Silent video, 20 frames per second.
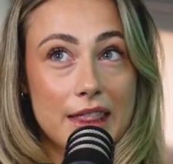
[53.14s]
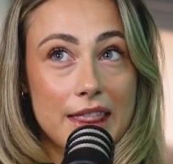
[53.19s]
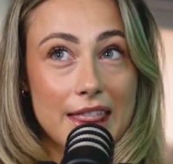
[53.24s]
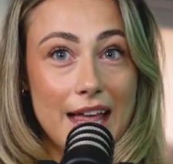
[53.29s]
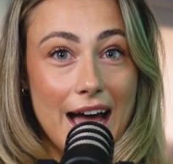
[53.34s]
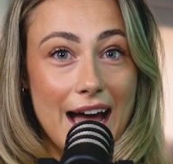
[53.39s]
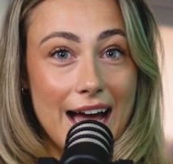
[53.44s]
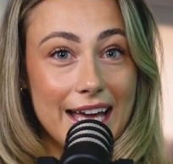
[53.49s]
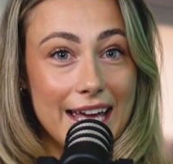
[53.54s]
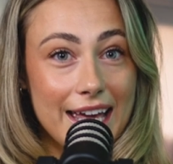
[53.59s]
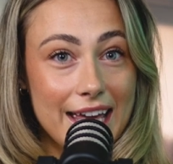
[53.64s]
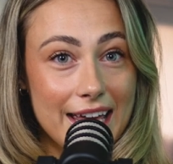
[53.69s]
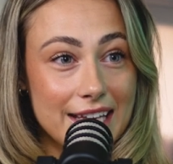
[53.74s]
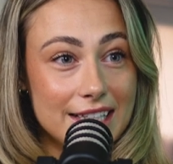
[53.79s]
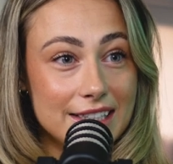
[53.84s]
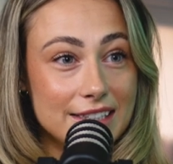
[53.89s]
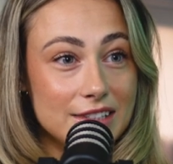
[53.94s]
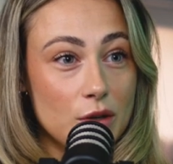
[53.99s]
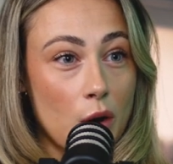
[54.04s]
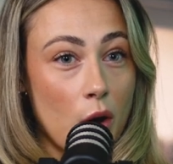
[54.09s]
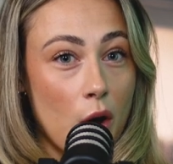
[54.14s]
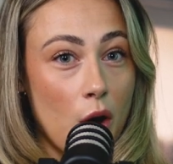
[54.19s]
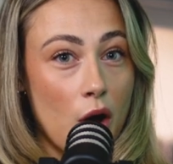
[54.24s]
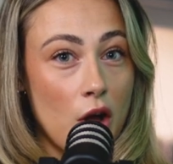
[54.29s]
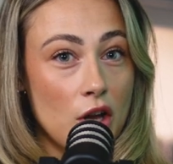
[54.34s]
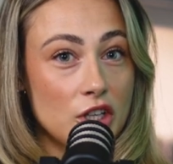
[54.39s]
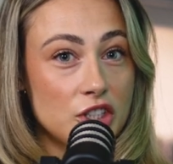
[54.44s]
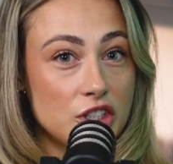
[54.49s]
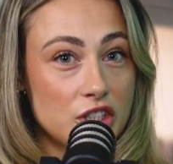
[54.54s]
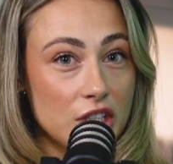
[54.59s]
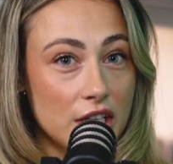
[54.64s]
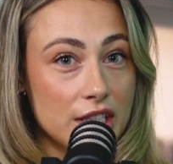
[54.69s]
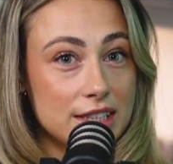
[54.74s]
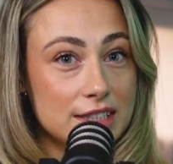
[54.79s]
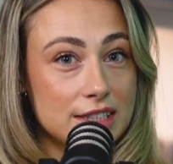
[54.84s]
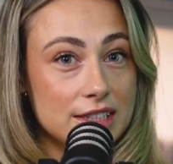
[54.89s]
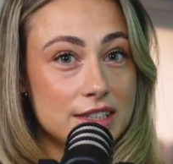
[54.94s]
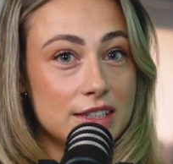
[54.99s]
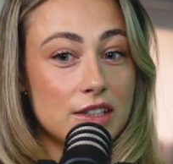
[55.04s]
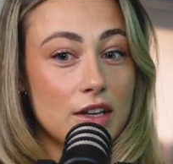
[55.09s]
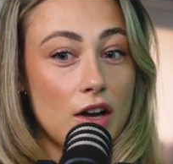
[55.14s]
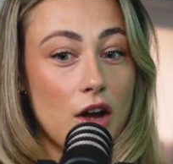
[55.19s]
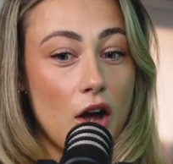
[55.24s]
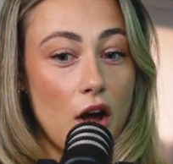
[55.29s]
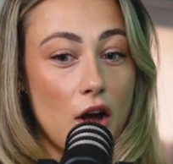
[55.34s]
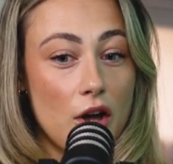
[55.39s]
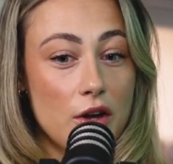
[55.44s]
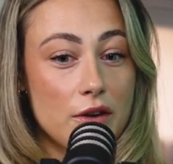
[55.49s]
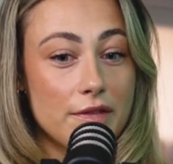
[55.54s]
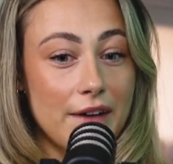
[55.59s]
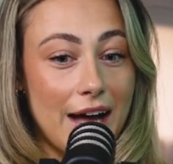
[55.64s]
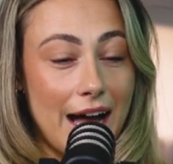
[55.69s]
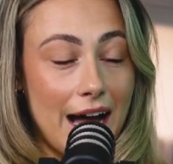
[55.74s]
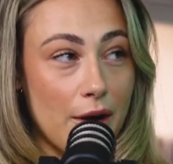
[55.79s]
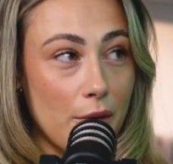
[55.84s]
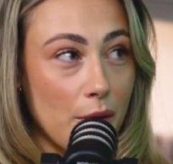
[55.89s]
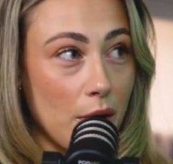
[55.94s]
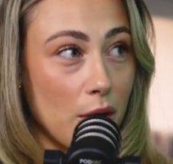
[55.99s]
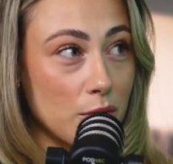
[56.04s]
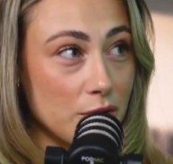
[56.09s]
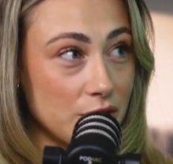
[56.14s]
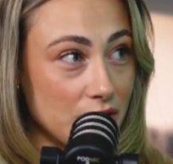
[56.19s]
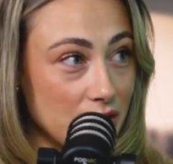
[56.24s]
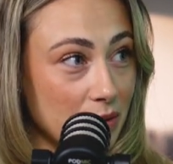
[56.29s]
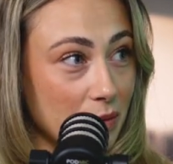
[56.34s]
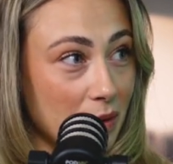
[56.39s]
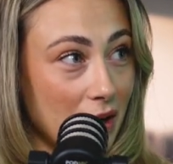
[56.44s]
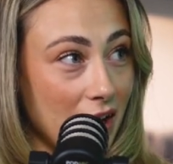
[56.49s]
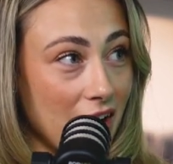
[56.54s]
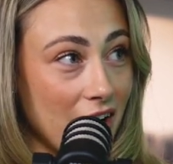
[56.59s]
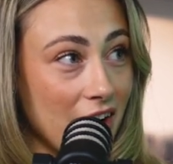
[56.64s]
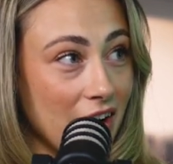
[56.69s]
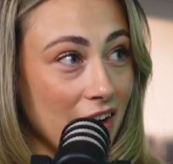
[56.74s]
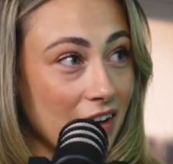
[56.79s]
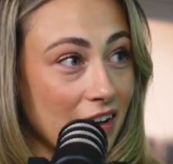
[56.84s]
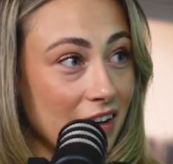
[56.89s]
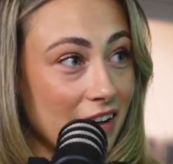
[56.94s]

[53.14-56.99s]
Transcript: That is just over how old you are